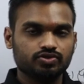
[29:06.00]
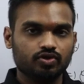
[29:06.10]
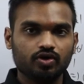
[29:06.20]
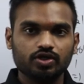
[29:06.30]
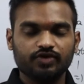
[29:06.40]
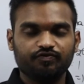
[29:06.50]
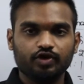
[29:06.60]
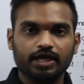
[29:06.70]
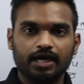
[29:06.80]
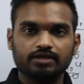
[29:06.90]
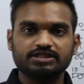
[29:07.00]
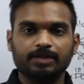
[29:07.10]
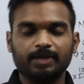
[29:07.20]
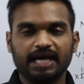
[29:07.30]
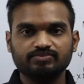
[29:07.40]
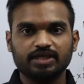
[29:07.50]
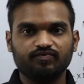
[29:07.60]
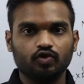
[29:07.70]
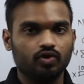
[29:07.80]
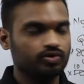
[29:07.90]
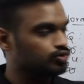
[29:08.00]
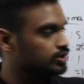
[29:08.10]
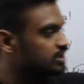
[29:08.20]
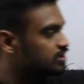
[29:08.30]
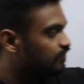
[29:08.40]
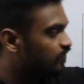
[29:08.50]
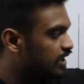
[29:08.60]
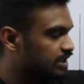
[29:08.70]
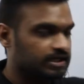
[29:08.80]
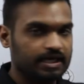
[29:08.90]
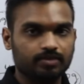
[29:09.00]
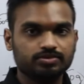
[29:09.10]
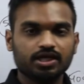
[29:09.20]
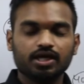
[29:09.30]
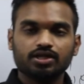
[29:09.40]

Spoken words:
So if we add some grams of gold to this 40 grams,